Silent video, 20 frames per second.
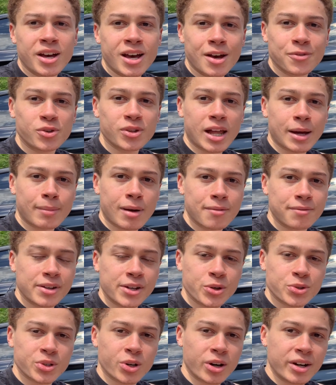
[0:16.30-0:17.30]
If you like my
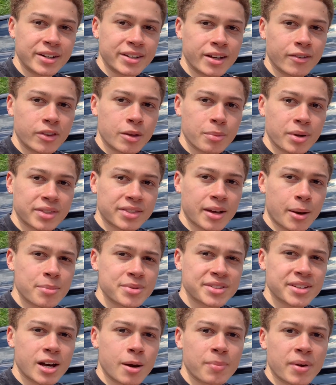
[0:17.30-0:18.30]
videos, go ahead and give them a thumbs
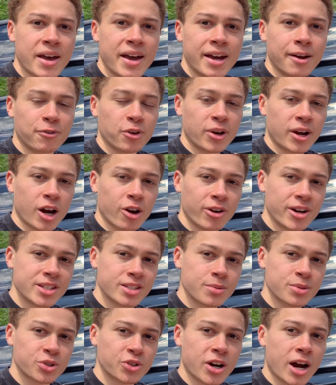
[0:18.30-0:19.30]
up if you're not already
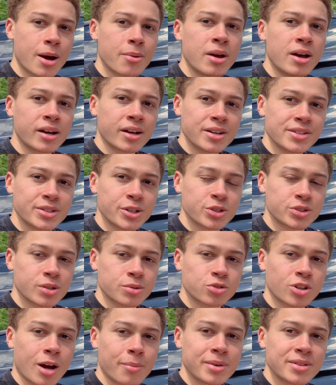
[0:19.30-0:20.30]
subscribed, consider
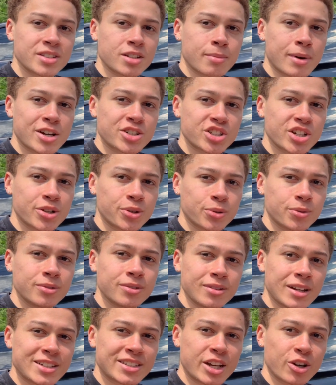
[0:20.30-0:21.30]
subscribing to my channel.
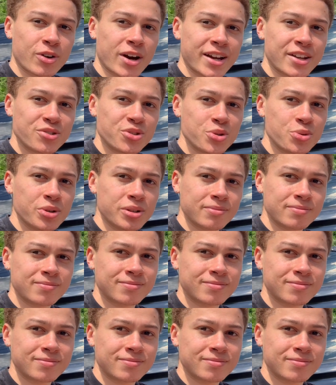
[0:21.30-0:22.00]
Let's get right into it.